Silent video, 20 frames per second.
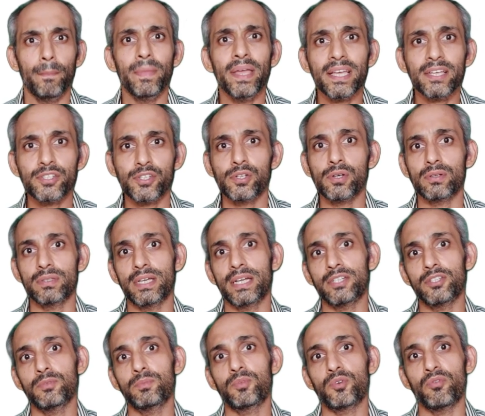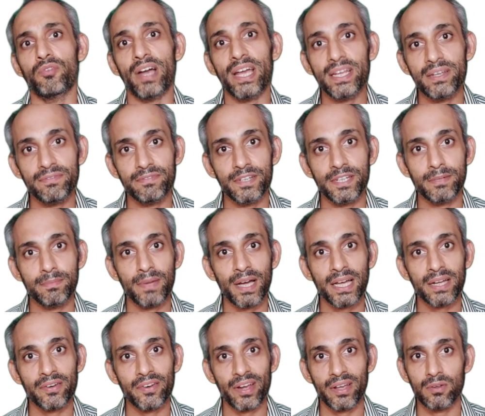Make sure that you provide
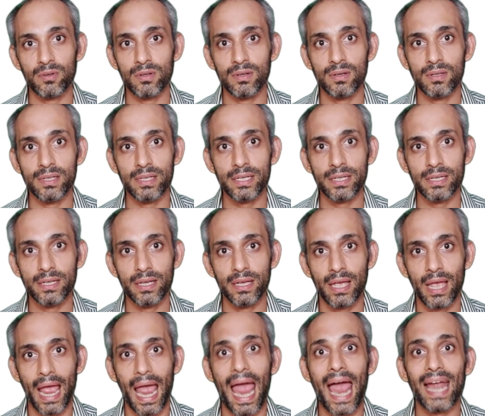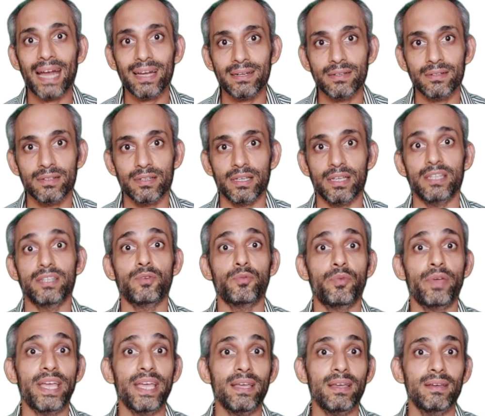feedback regularly and in a
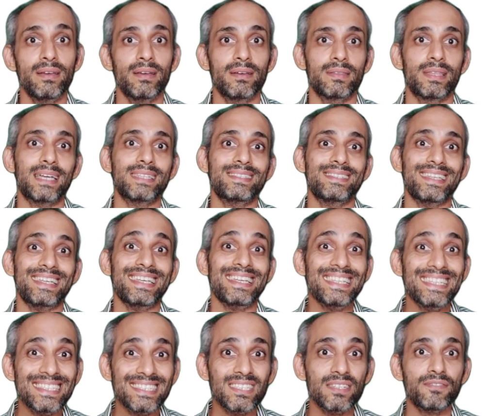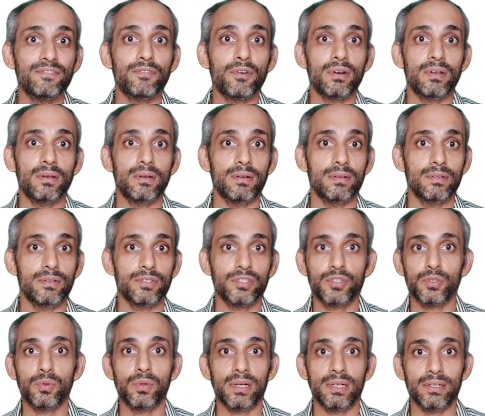way that's easy for
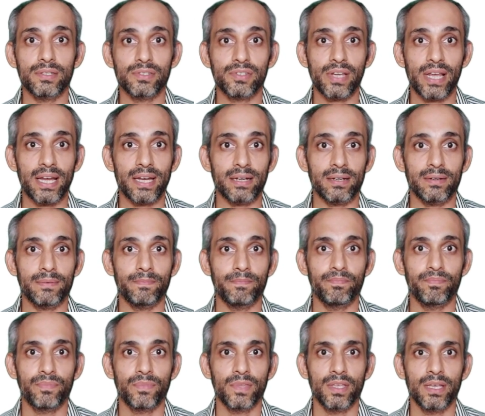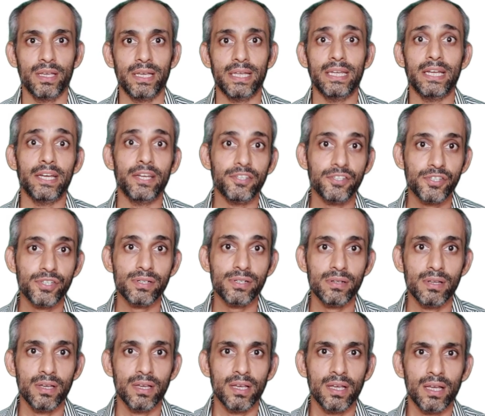learners to understand. In
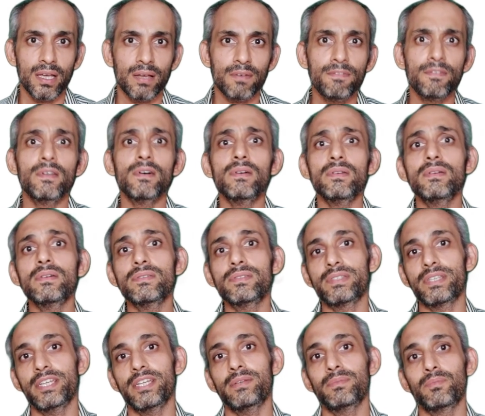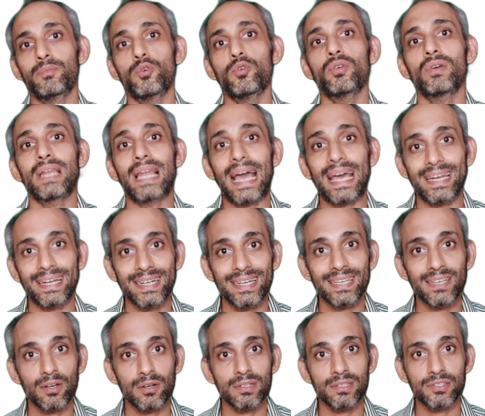addition, if learners need more
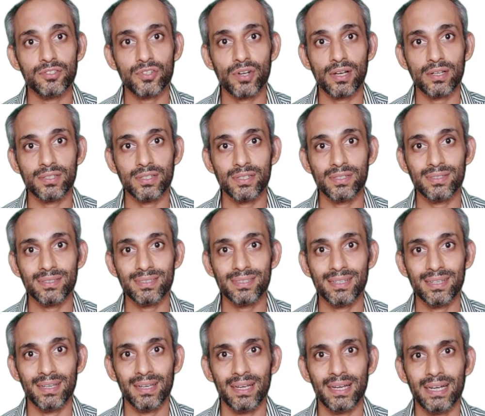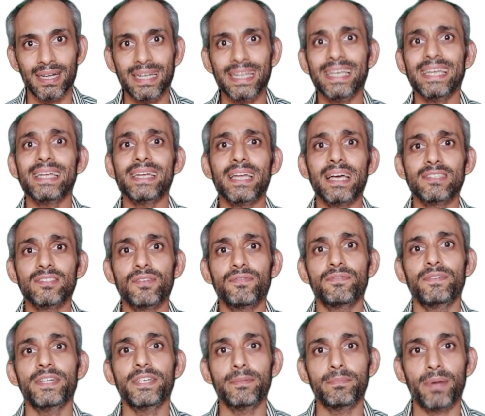clarity on instructions, take it as a
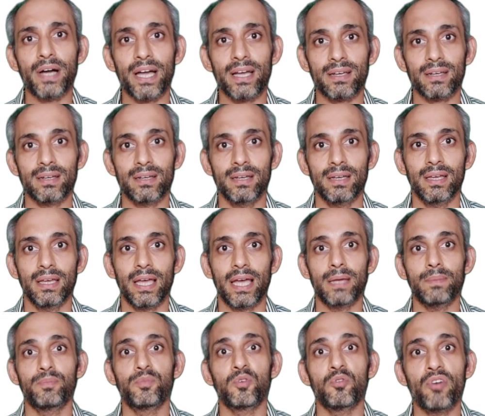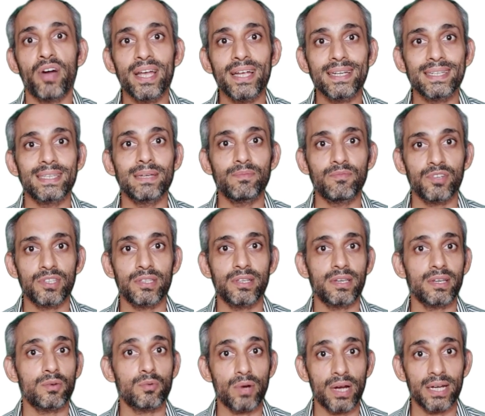feedback and provide them with
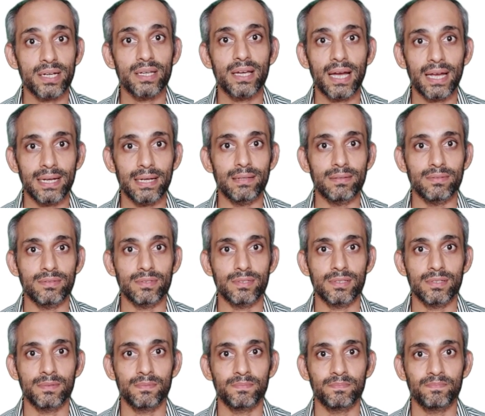the required guidance.